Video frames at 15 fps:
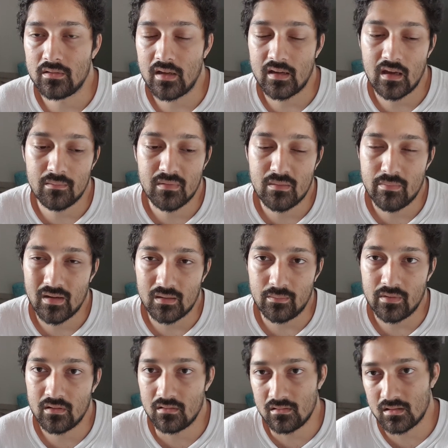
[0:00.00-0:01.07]
they gave me big
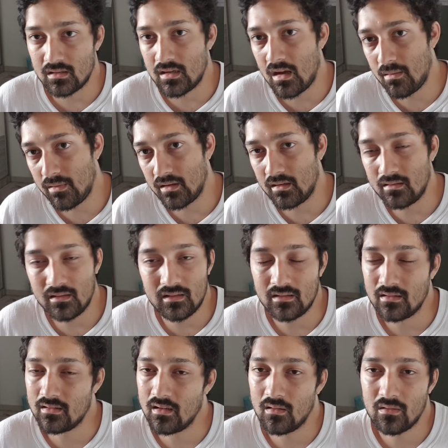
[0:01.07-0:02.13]
bills and how
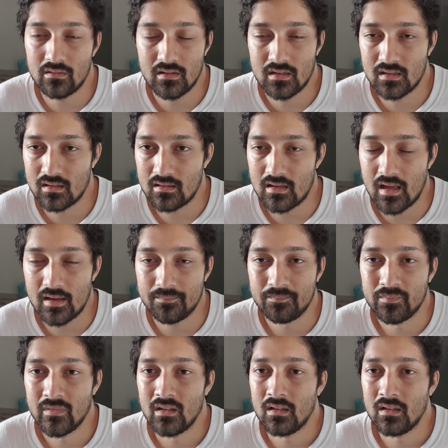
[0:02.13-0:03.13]
many, all this and that.